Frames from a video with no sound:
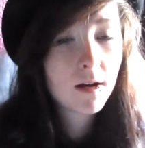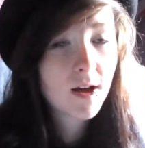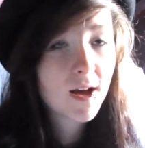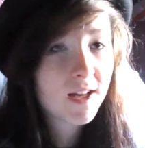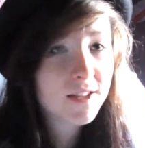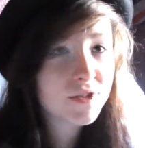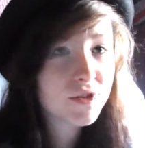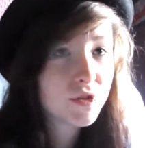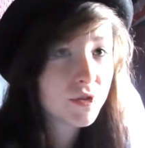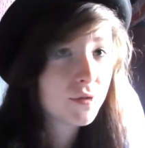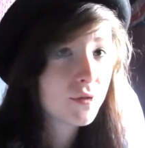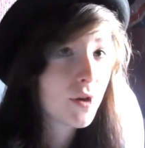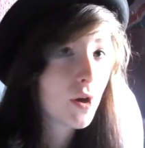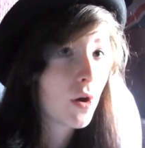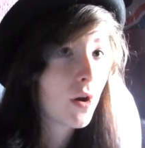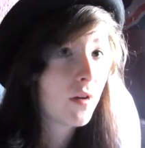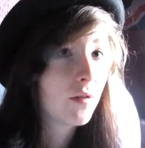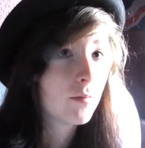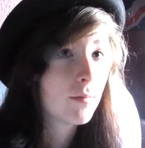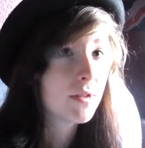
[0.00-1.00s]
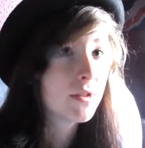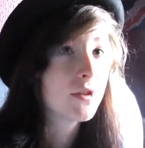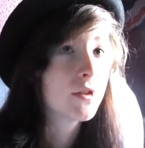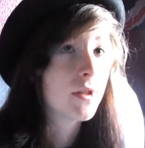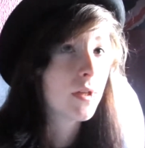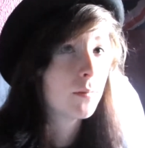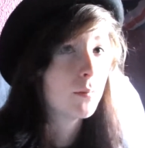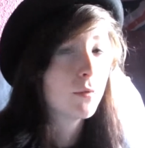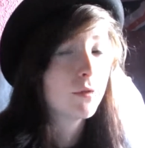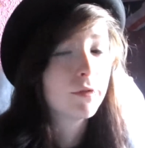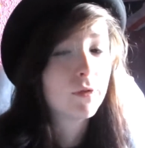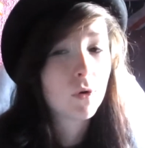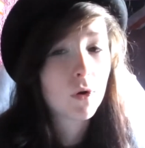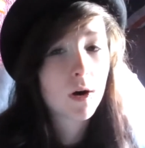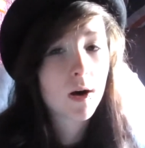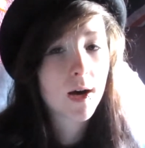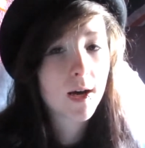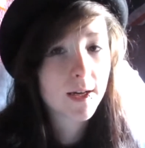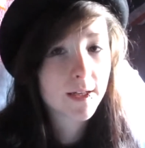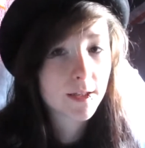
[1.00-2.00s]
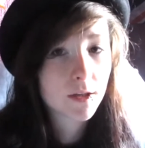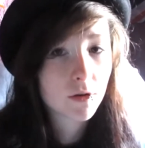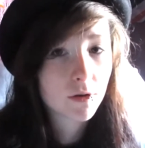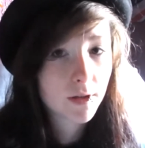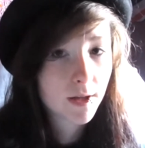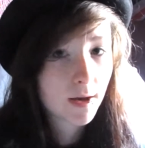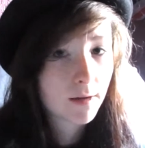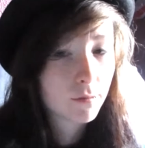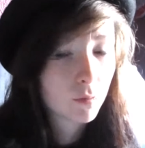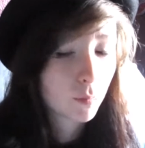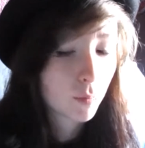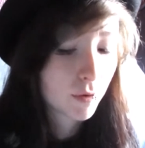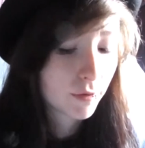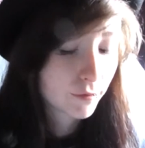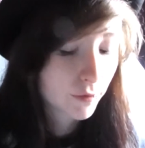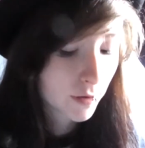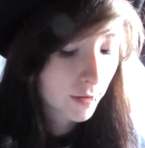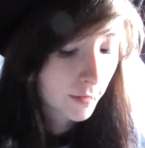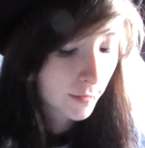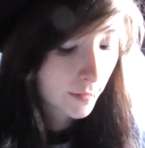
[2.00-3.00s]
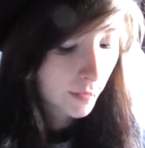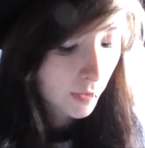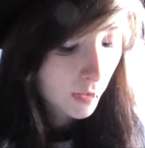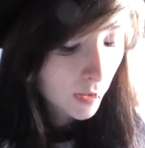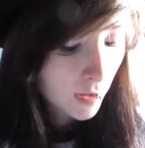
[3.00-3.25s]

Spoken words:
as you know, I've mentioned him before, I currently have a boyfriend.